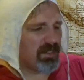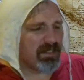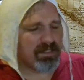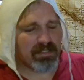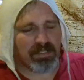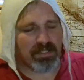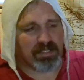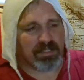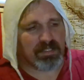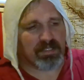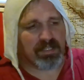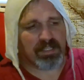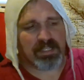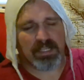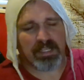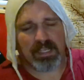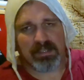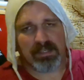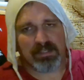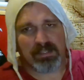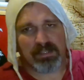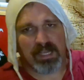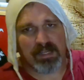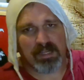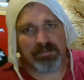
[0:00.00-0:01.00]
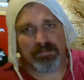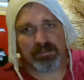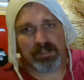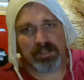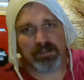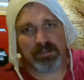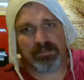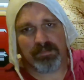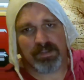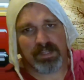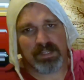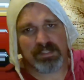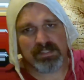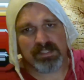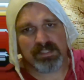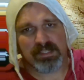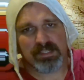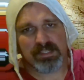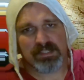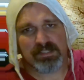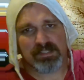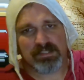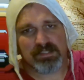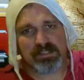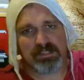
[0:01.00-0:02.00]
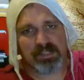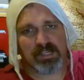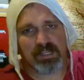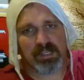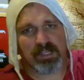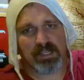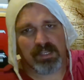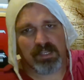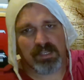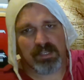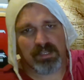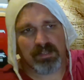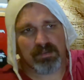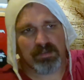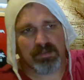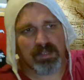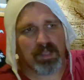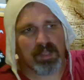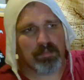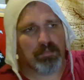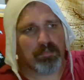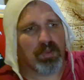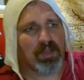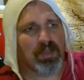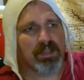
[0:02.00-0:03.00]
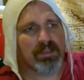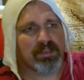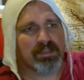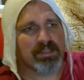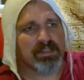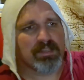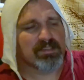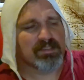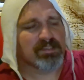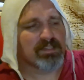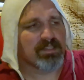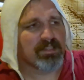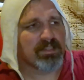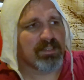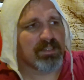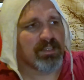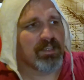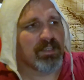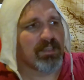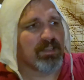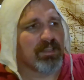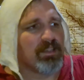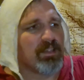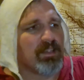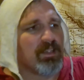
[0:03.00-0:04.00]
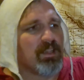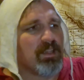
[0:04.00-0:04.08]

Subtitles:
And again, not very fancy. This I bought this at the